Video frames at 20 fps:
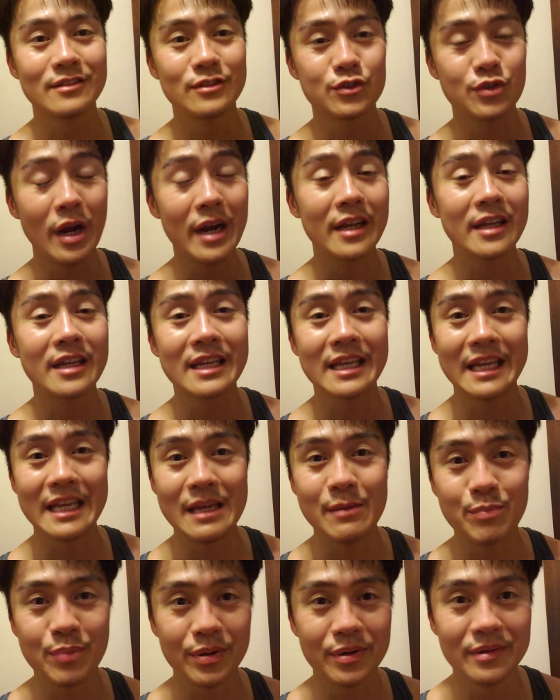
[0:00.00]
try to
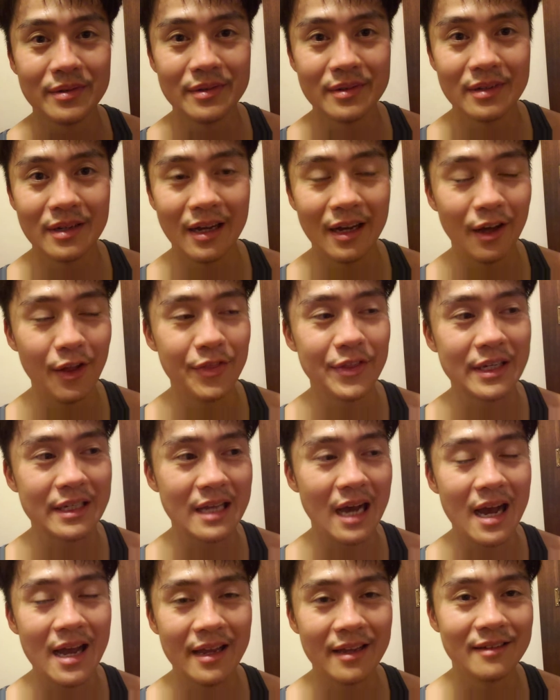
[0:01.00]
keep a healthy
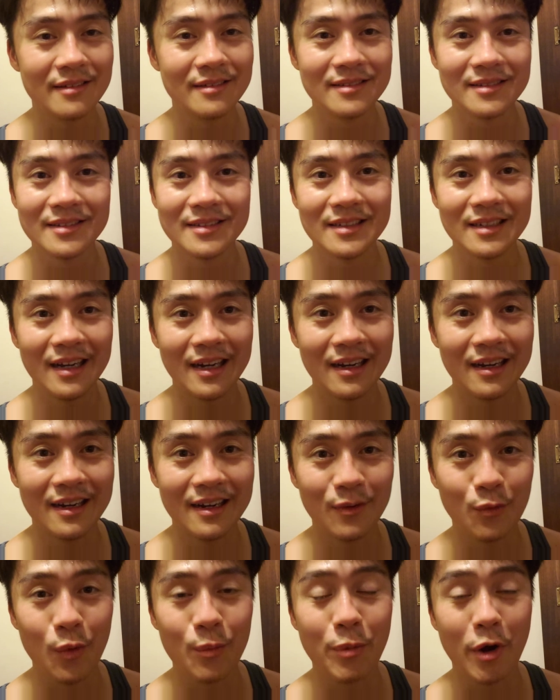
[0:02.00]
diet.
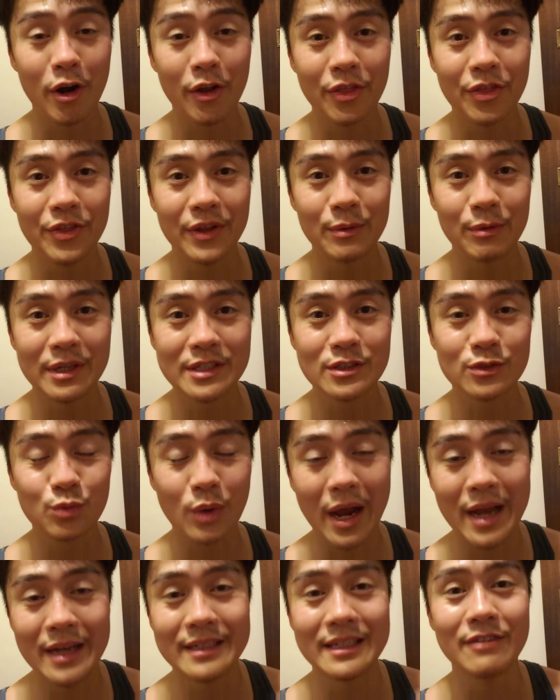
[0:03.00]
Well, part of the reasons
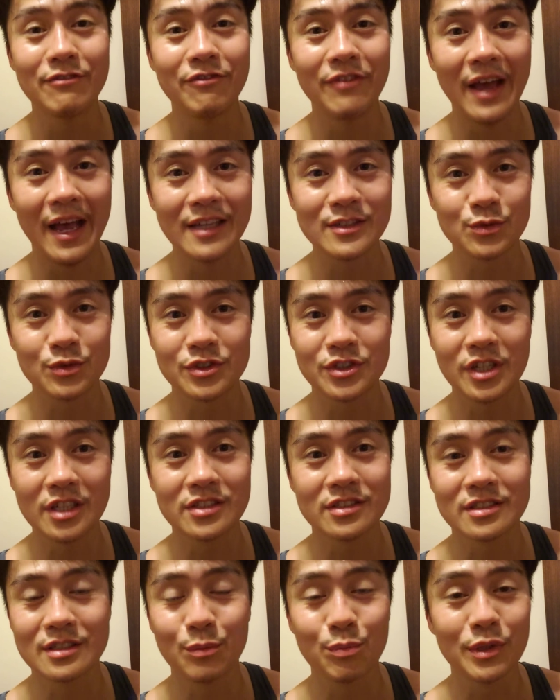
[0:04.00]
why I did fast was
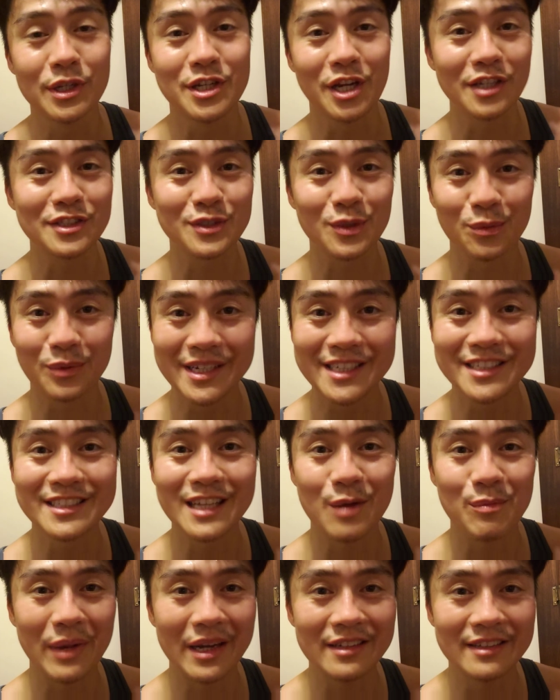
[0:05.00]
just to
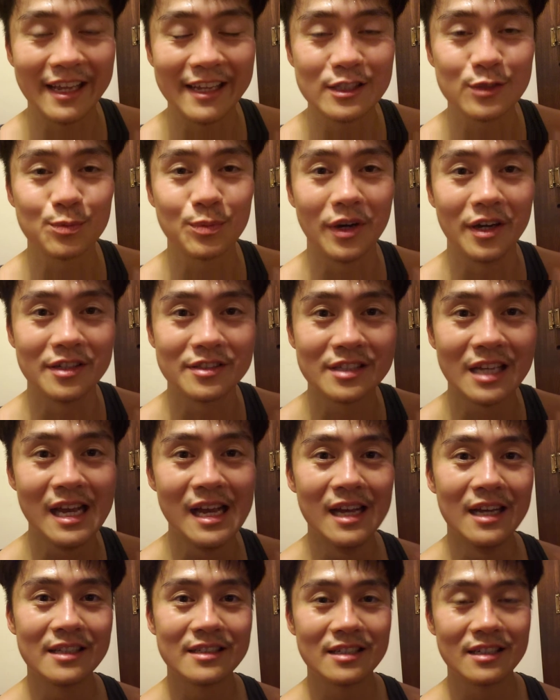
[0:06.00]
reset my taste buds
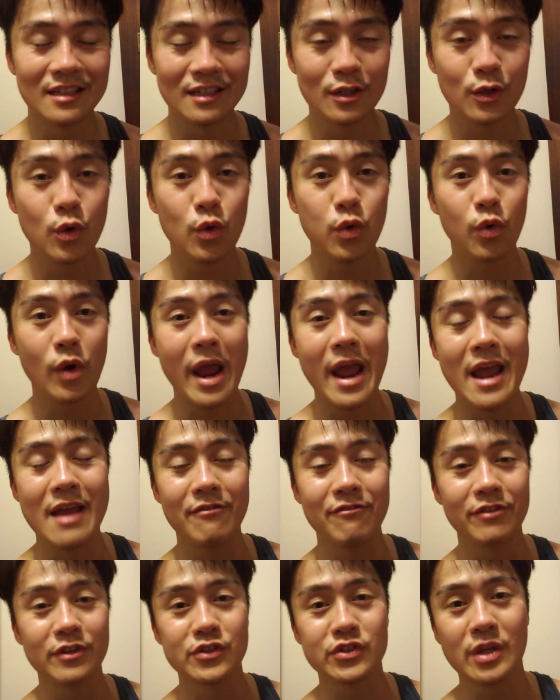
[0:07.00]
to
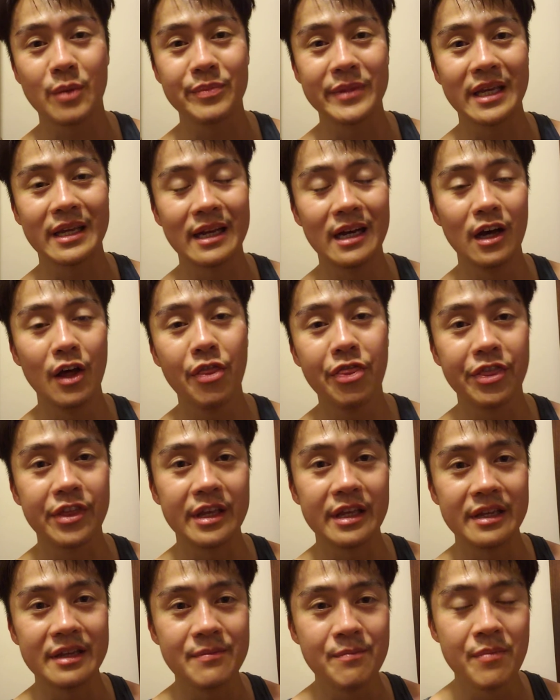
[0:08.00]
crave for something
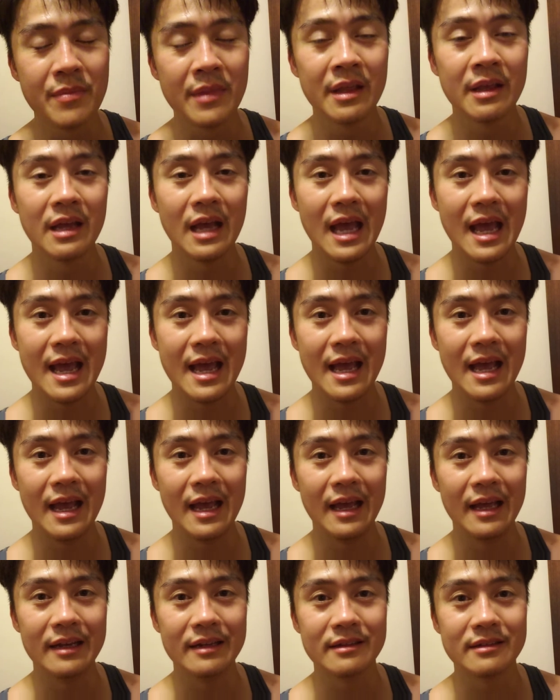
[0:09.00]
healthy.
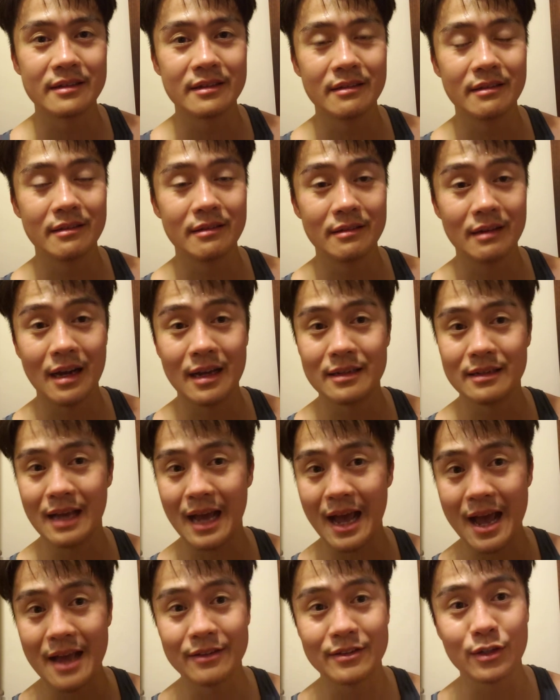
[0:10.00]
And I
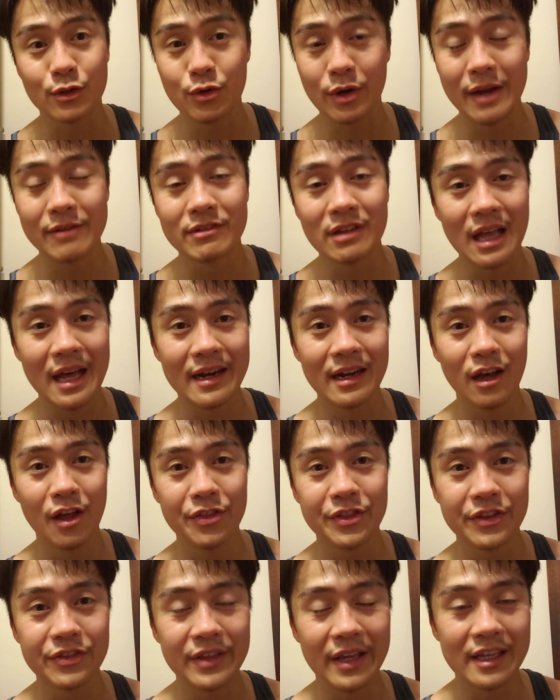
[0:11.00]
had craved a lot of
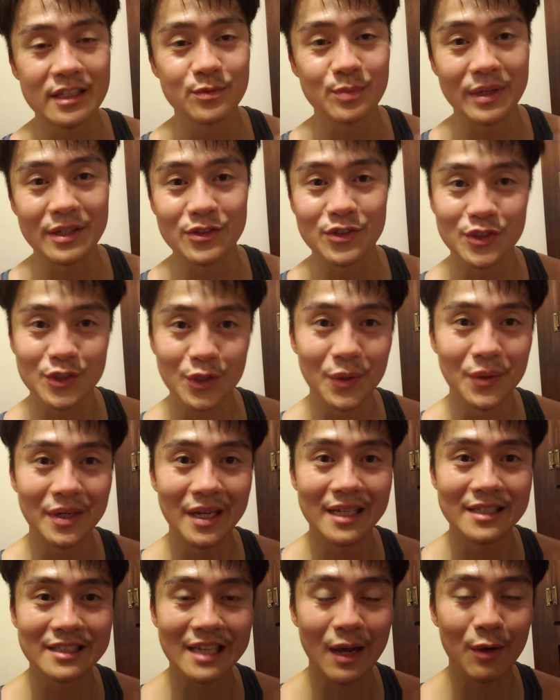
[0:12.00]
healthy things, but as
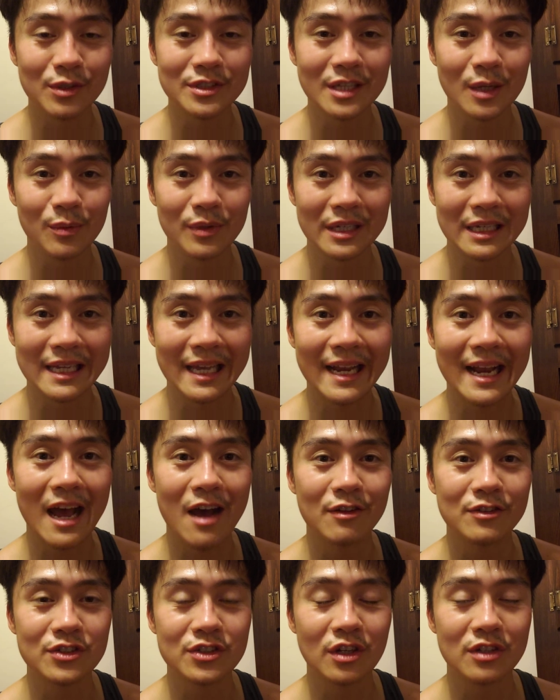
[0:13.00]
soon as I was able to get
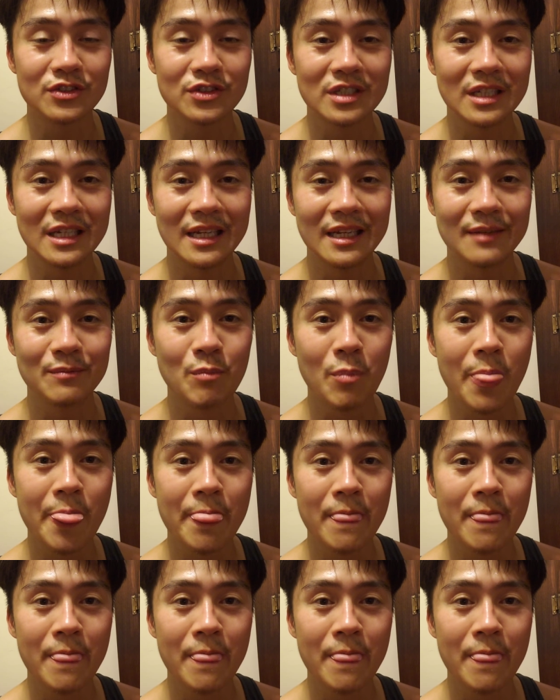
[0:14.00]
out and start seeing